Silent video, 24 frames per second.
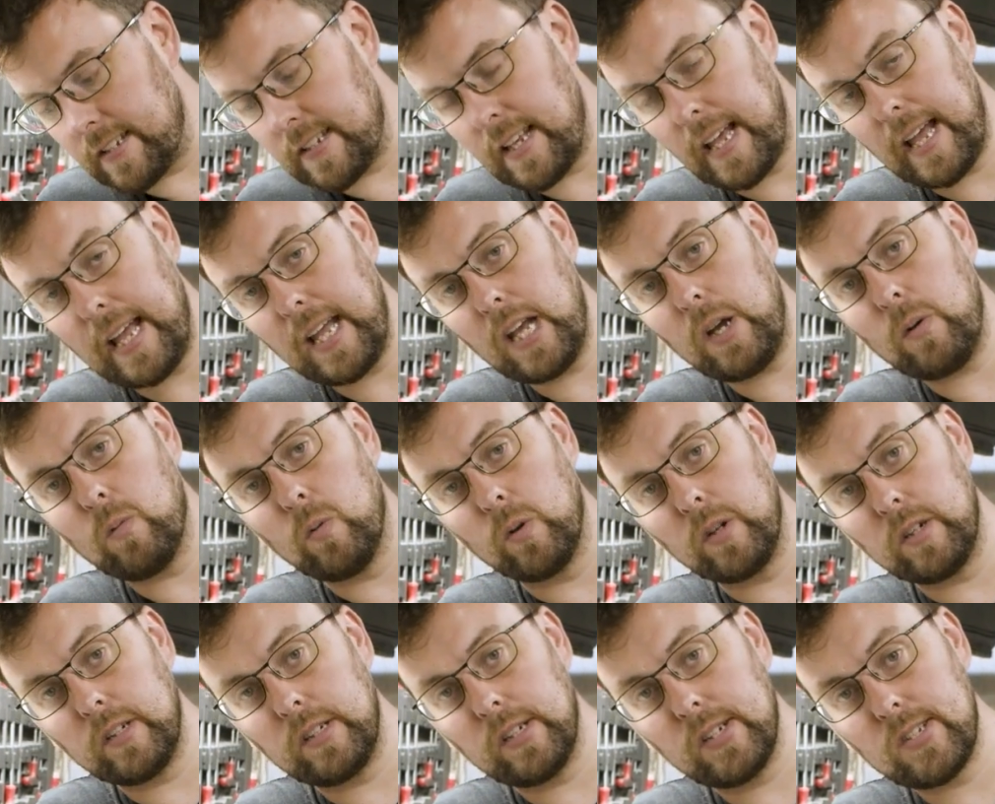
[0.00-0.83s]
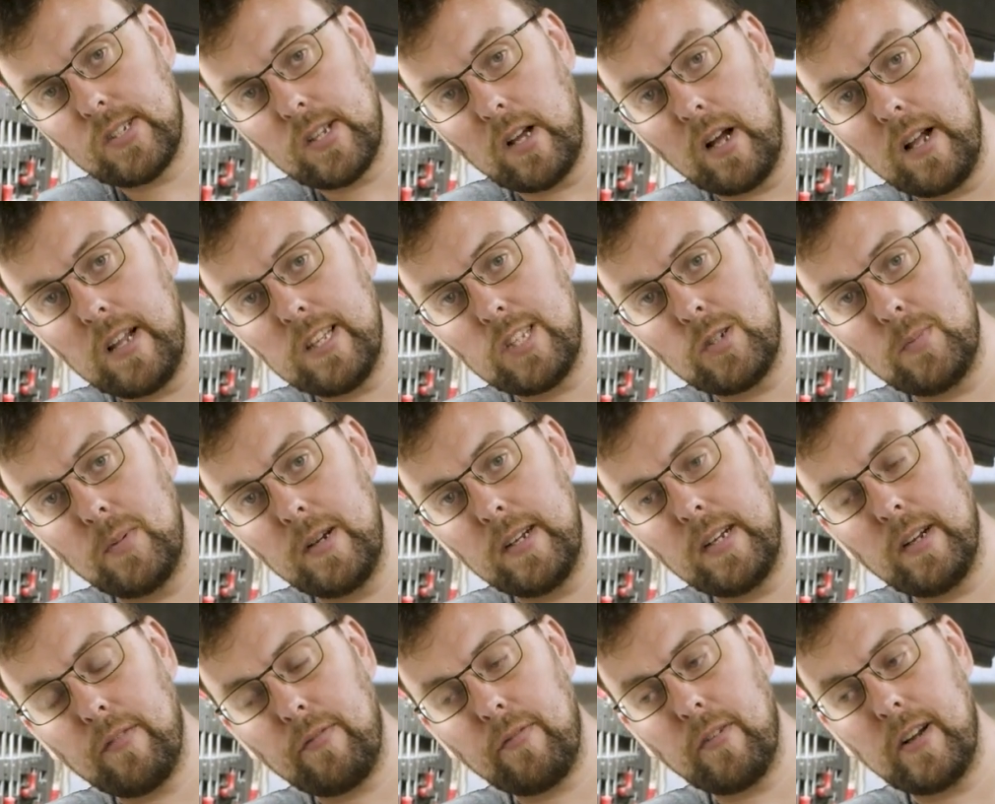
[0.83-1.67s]
say, one of the
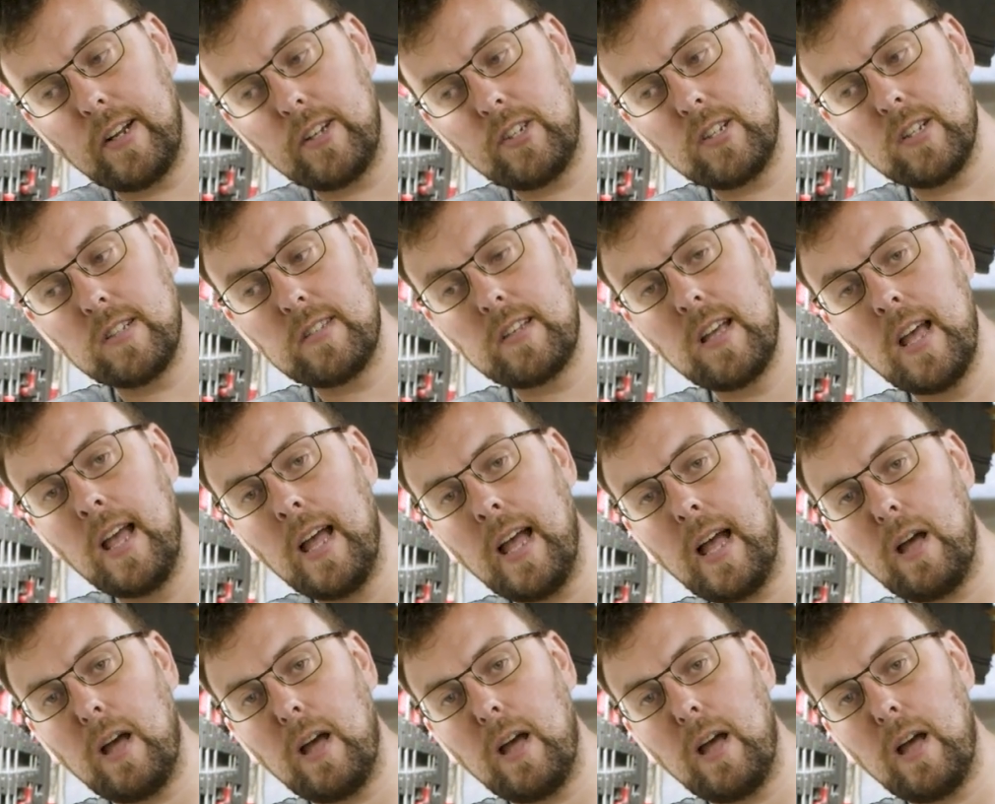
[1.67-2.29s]
Salisbury differentials,